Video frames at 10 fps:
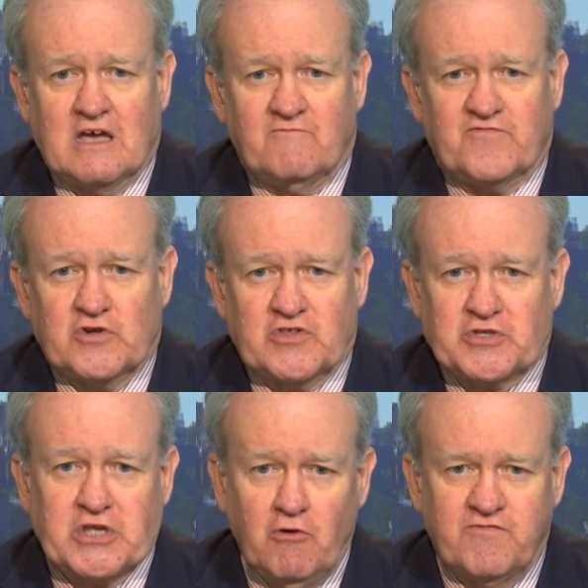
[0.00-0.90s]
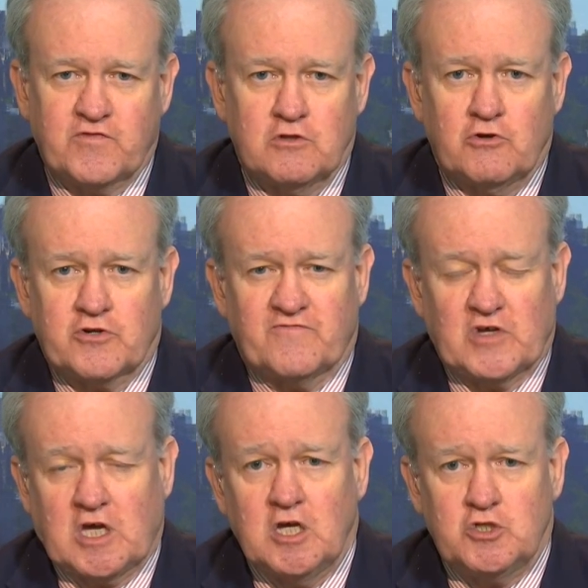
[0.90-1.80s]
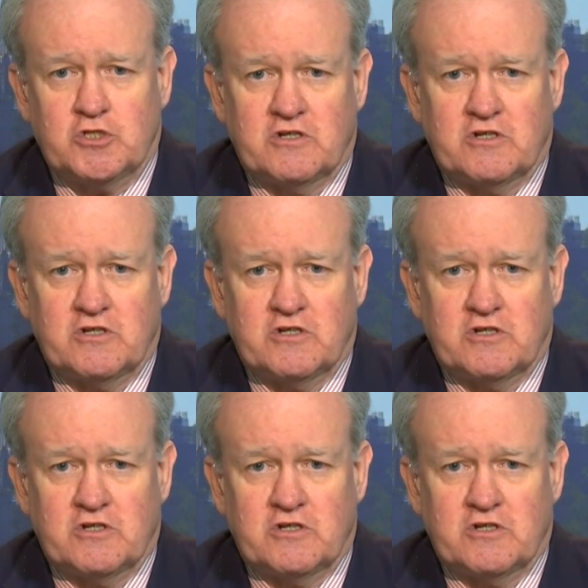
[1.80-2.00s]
for the self-glorification of